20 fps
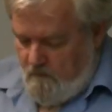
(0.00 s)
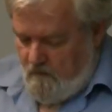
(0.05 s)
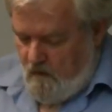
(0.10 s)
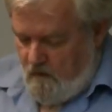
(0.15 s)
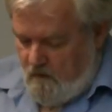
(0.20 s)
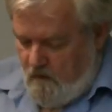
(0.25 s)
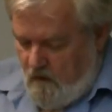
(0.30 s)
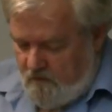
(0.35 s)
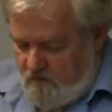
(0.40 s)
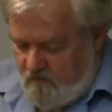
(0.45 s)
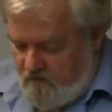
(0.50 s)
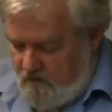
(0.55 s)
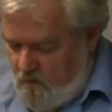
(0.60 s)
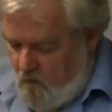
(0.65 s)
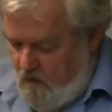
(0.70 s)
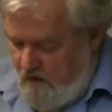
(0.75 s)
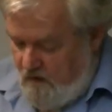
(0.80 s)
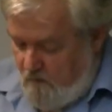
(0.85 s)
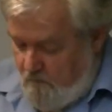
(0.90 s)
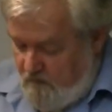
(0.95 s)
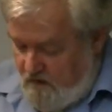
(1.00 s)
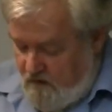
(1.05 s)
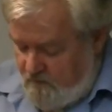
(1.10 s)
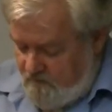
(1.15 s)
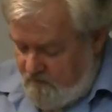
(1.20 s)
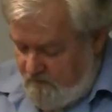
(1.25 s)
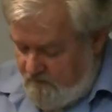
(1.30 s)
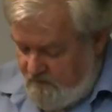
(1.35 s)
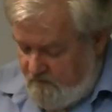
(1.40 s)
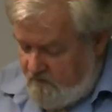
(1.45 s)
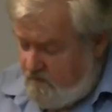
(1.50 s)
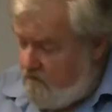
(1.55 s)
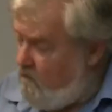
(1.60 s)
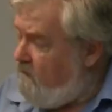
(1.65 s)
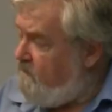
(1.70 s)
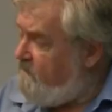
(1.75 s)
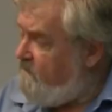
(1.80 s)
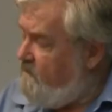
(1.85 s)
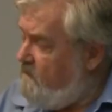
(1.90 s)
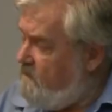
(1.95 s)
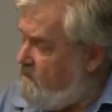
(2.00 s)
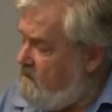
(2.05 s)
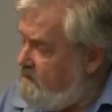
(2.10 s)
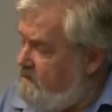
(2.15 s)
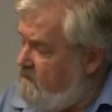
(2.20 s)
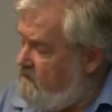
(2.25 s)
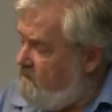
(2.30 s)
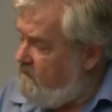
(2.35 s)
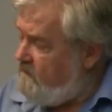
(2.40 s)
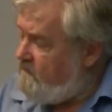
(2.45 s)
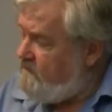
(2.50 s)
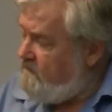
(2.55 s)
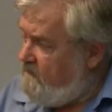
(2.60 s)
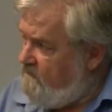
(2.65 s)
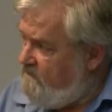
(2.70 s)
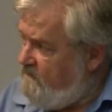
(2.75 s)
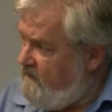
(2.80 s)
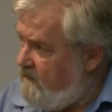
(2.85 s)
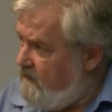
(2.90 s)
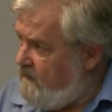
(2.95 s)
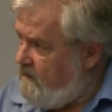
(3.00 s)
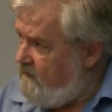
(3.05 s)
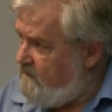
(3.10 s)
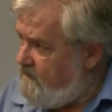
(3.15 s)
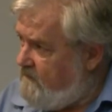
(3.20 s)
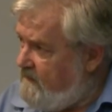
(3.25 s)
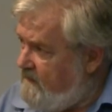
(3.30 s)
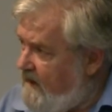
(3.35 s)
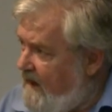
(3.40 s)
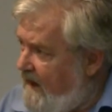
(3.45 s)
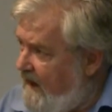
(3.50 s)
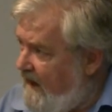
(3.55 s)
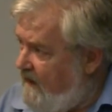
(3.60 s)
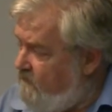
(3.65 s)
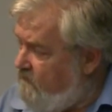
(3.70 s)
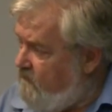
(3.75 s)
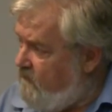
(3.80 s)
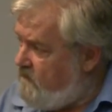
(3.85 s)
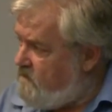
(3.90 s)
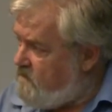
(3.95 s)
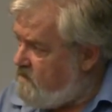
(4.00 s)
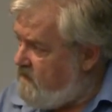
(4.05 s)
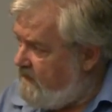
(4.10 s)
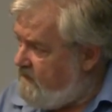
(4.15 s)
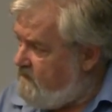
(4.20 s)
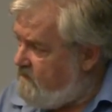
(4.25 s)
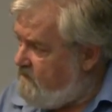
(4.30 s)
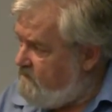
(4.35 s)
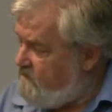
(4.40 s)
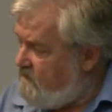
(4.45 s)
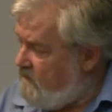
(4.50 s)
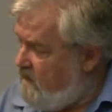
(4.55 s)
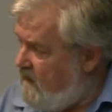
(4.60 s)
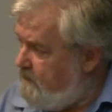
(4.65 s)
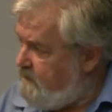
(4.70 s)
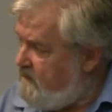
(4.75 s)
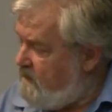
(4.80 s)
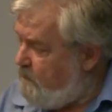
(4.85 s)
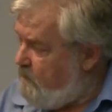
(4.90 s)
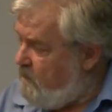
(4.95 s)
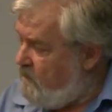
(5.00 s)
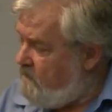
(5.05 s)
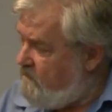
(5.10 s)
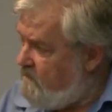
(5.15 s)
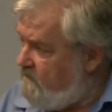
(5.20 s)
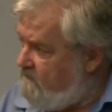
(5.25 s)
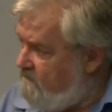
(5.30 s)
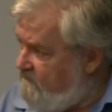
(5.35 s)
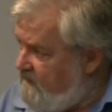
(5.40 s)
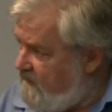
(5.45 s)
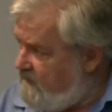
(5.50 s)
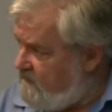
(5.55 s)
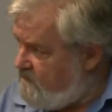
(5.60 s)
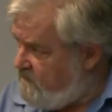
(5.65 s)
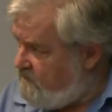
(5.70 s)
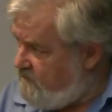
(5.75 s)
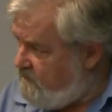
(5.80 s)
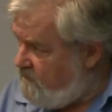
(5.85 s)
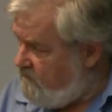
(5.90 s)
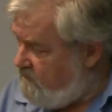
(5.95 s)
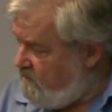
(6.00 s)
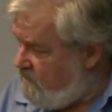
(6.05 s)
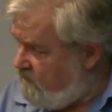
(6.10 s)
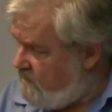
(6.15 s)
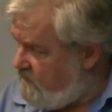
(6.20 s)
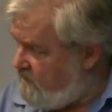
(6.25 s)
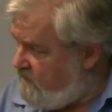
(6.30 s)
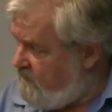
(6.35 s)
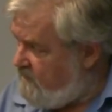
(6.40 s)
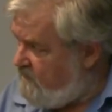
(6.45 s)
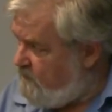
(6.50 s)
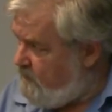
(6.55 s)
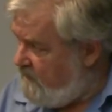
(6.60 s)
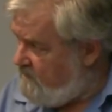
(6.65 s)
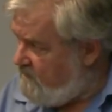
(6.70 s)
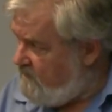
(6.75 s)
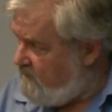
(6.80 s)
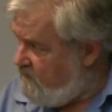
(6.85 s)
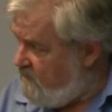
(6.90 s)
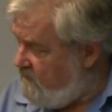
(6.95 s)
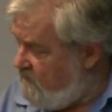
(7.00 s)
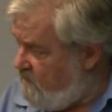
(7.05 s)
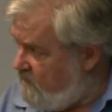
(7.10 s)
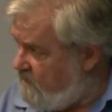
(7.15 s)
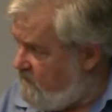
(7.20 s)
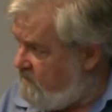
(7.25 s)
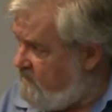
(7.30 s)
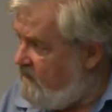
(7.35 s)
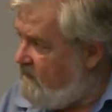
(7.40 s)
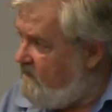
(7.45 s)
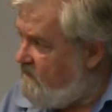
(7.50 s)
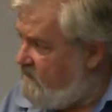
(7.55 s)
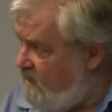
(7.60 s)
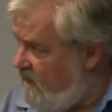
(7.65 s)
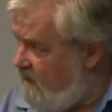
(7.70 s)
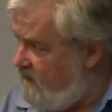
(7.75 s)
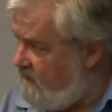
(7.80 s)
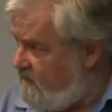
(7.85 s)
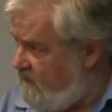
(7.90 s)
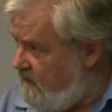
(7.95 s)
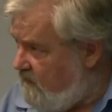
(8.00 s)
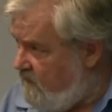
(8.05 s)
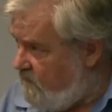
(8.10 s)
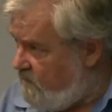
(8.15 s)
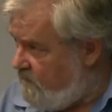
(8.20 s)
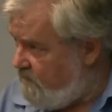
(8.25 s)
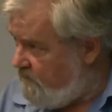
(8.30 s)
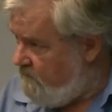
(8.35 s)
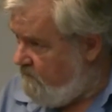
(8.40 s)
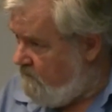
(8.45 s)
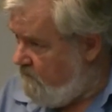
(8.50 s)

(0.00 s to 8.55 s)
A country where, because of the school, the university fees, the average length of time that a person finishes university, spends at university, is 9 years.